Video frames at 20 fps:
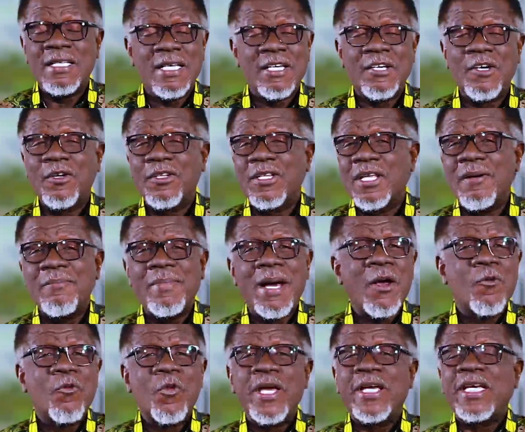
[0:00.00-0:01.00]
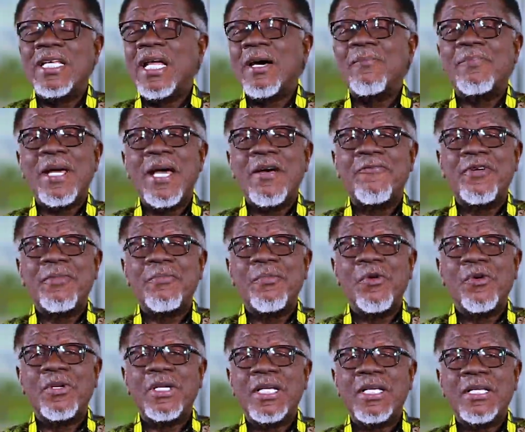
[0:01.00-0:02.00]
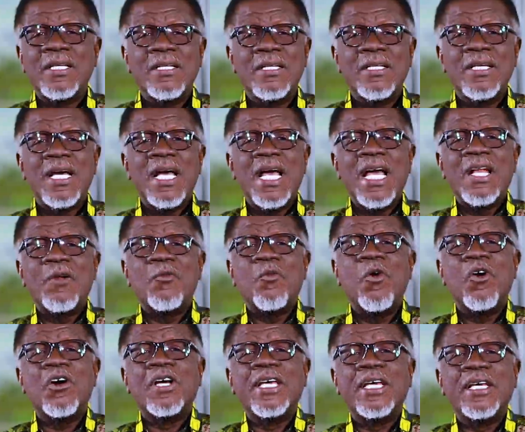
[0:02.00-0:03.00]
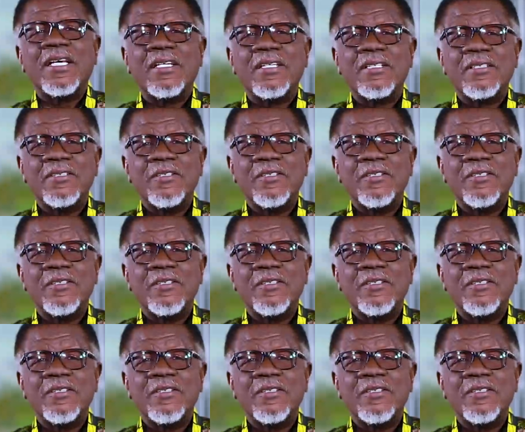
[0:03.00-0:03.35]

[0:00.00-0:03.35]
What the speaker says: He got there by waking up every morning and walking.